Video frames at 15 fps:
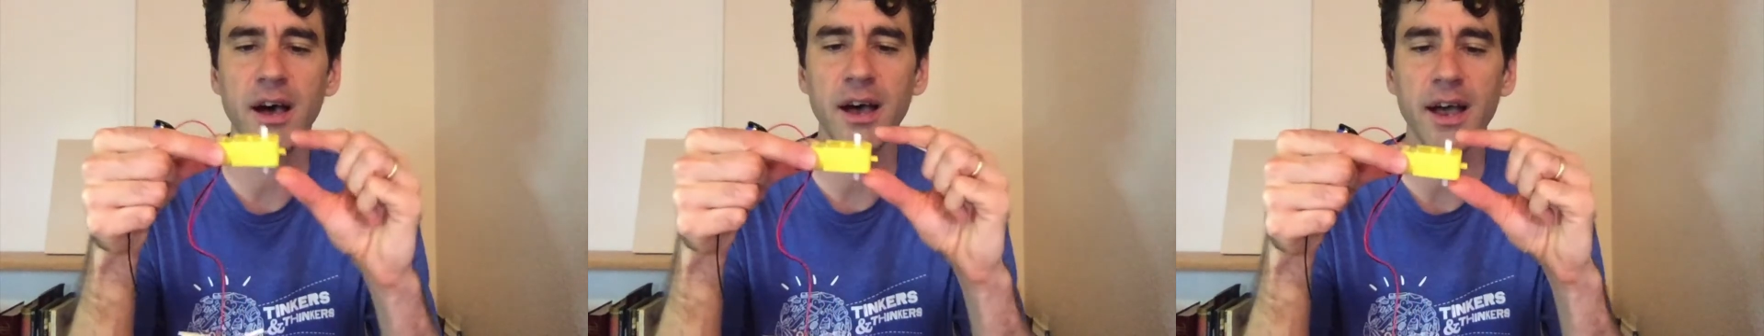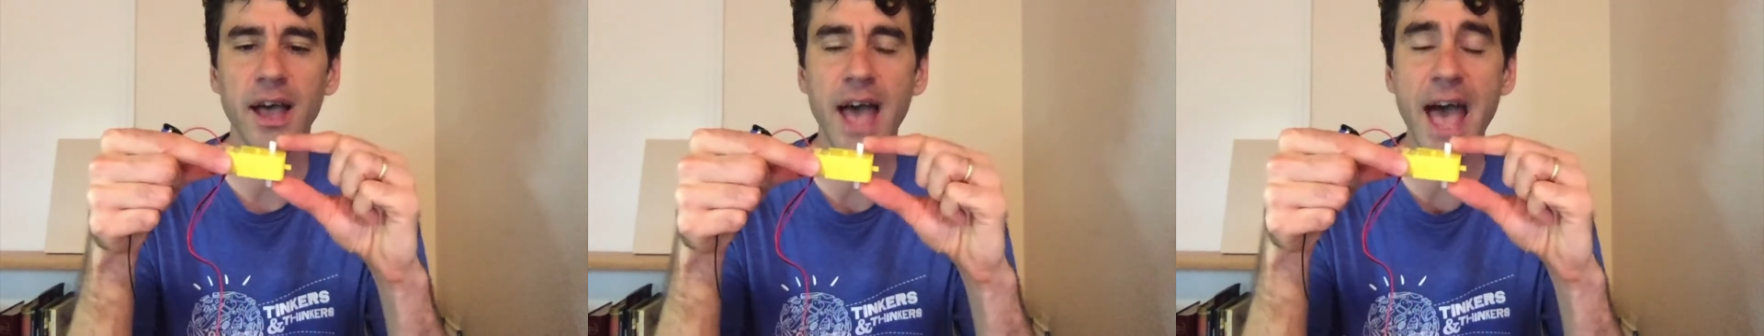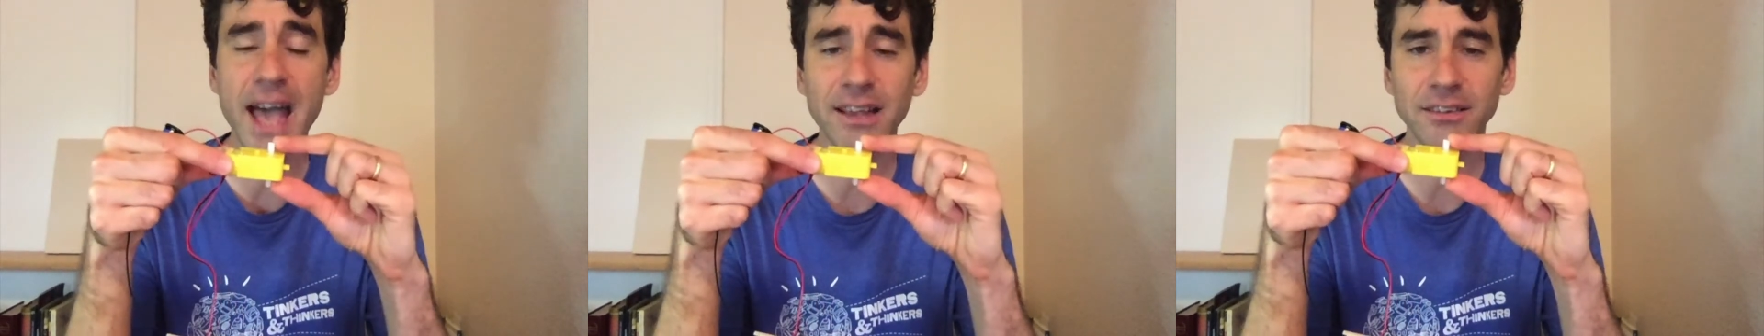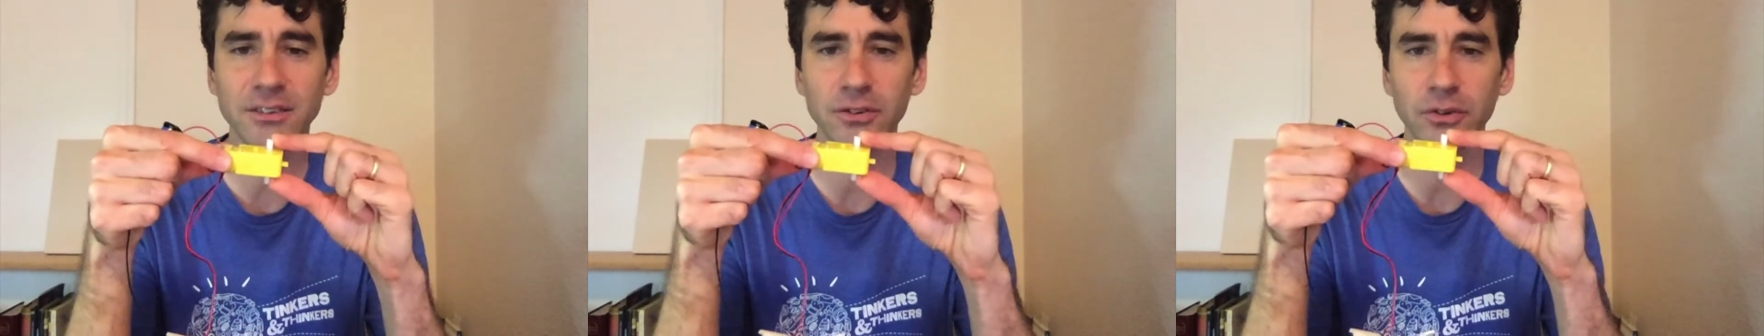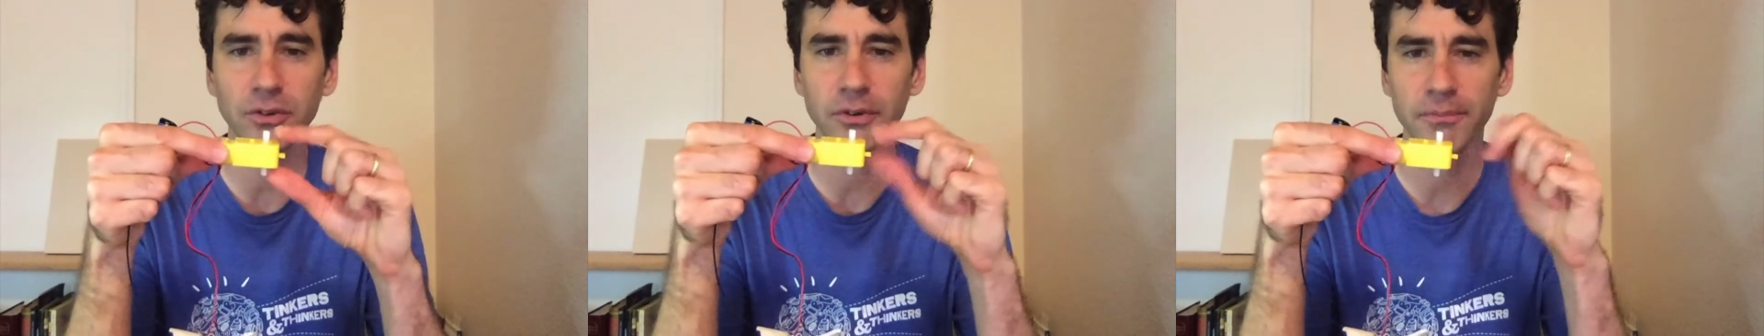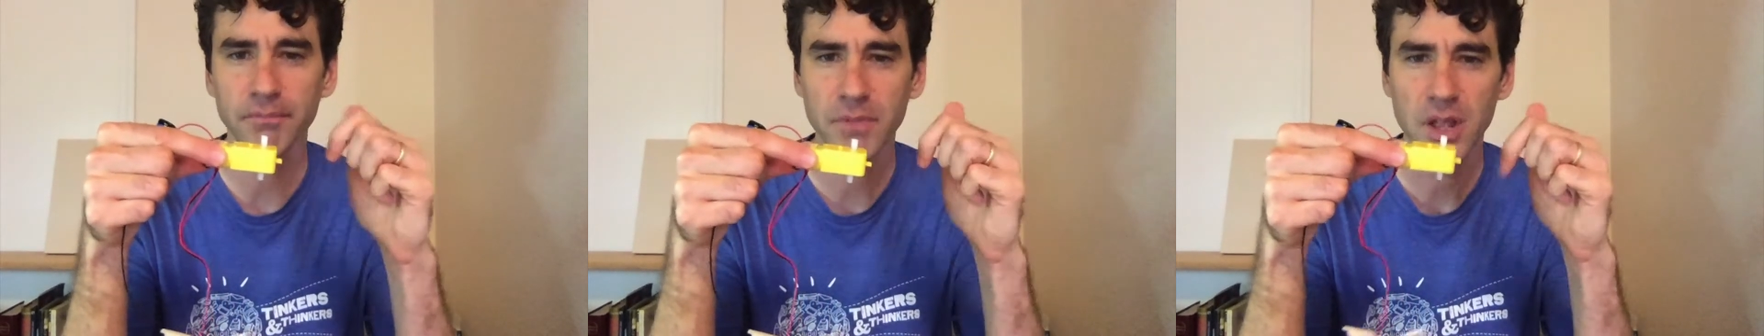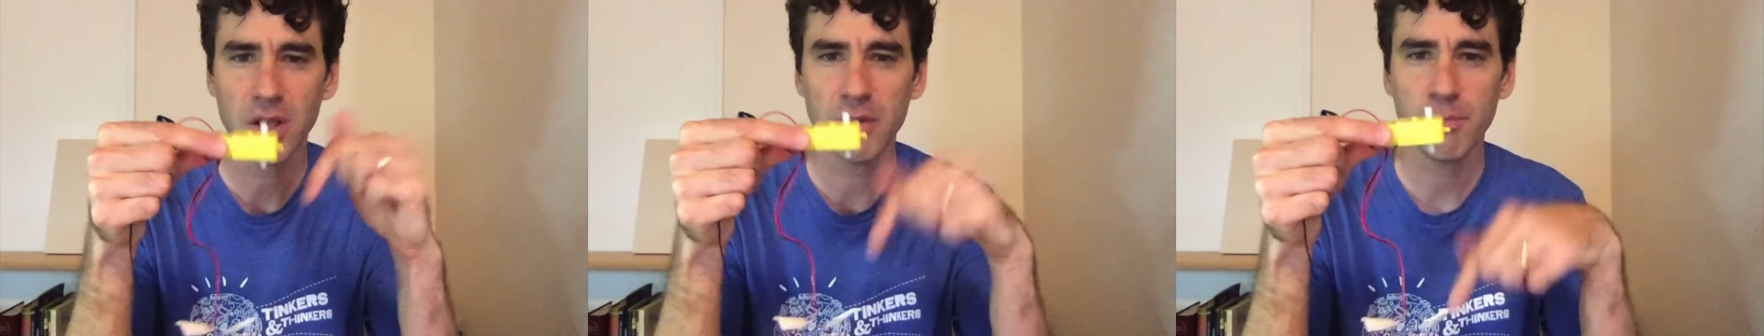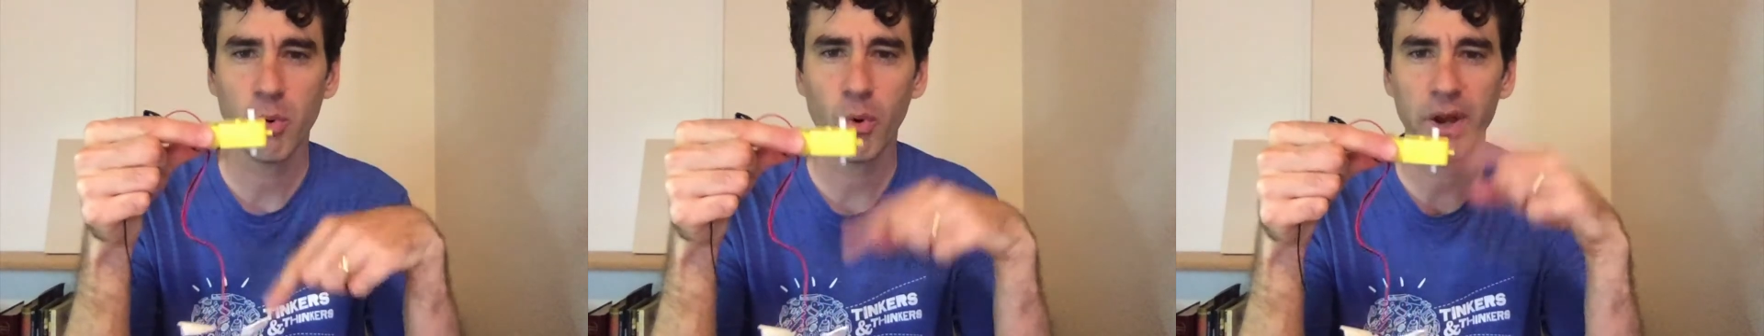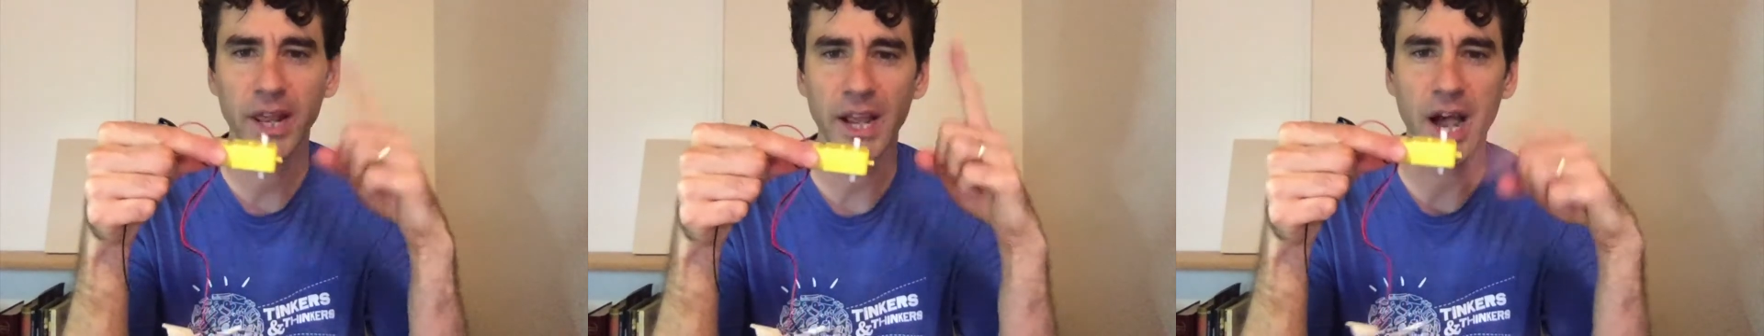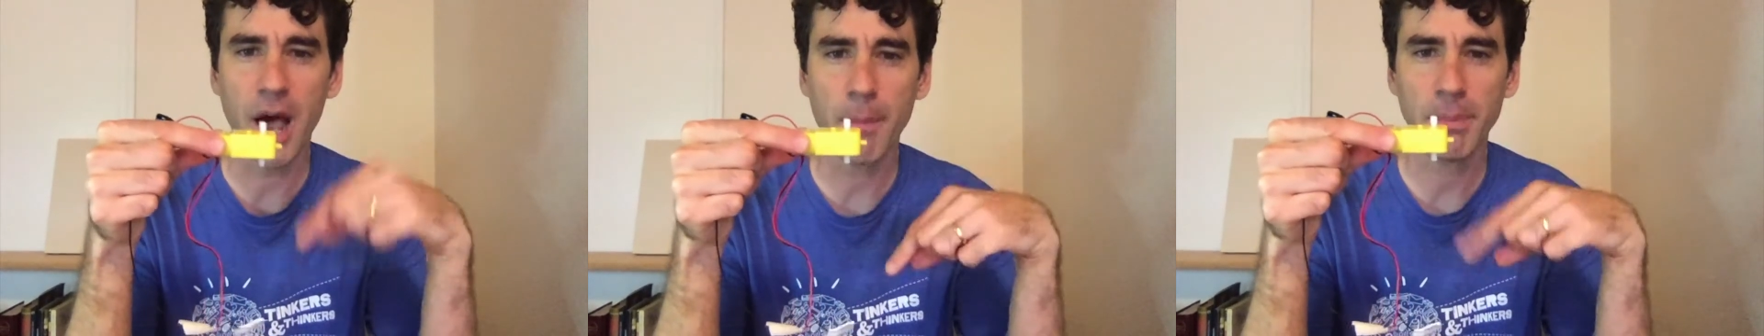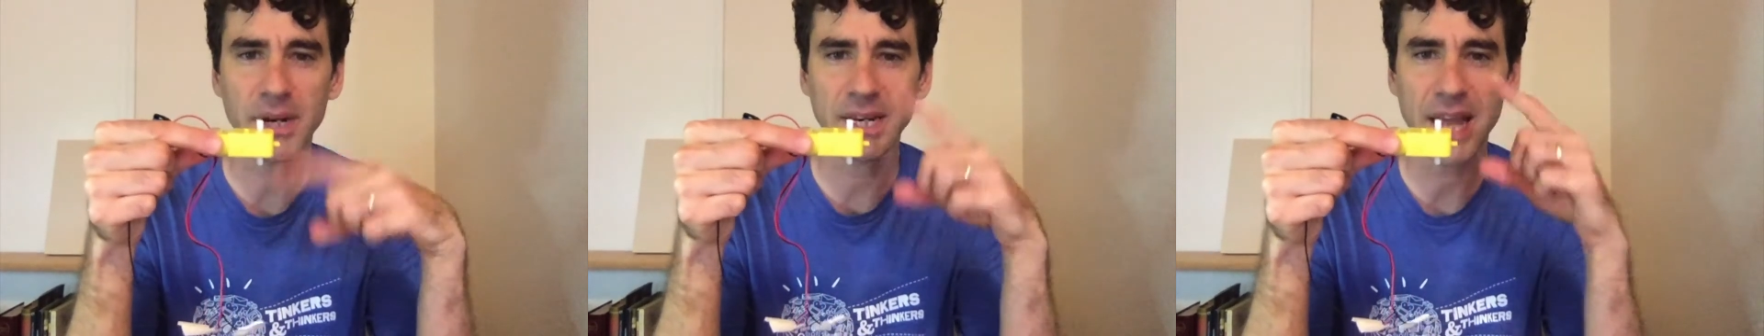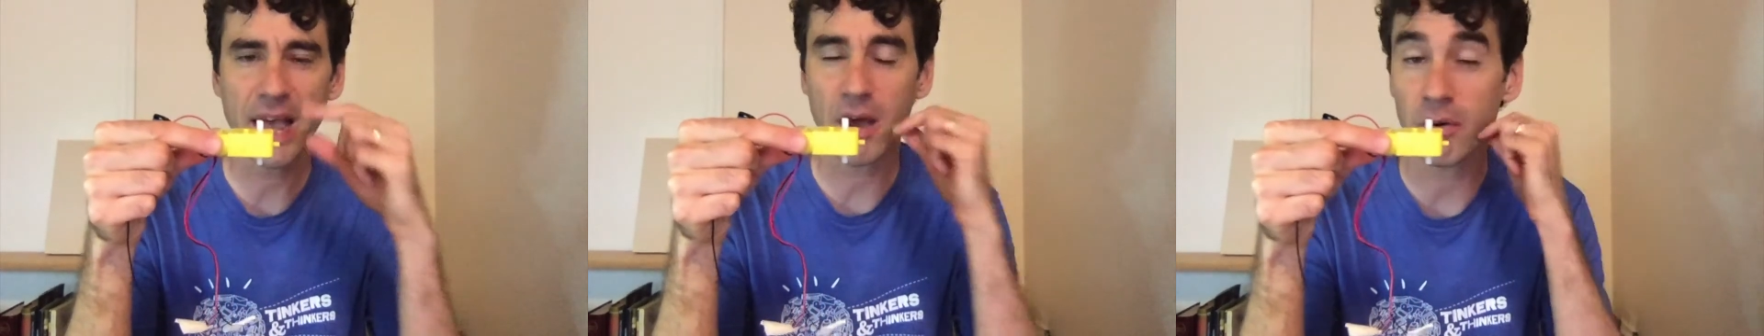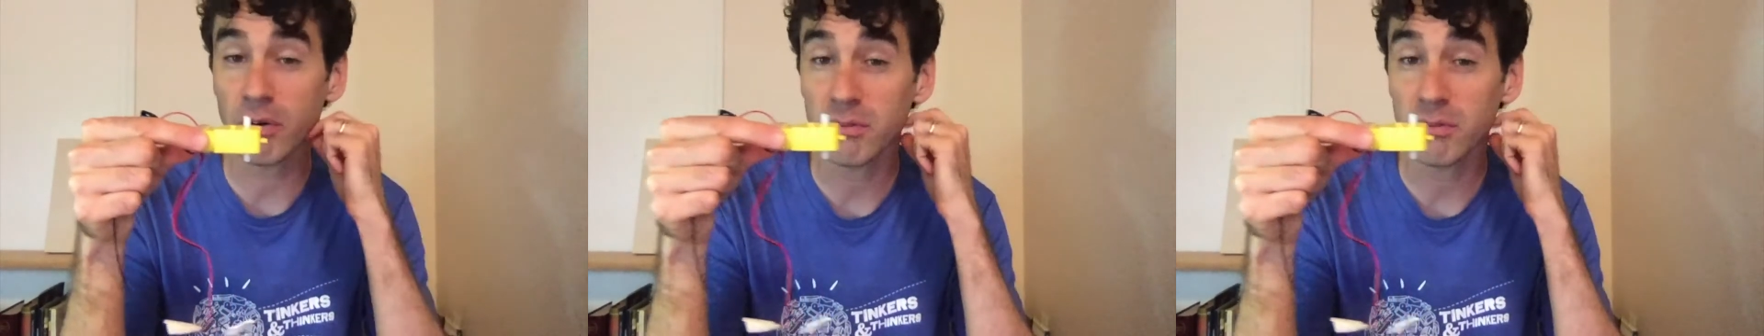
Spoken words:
axle pointing up and down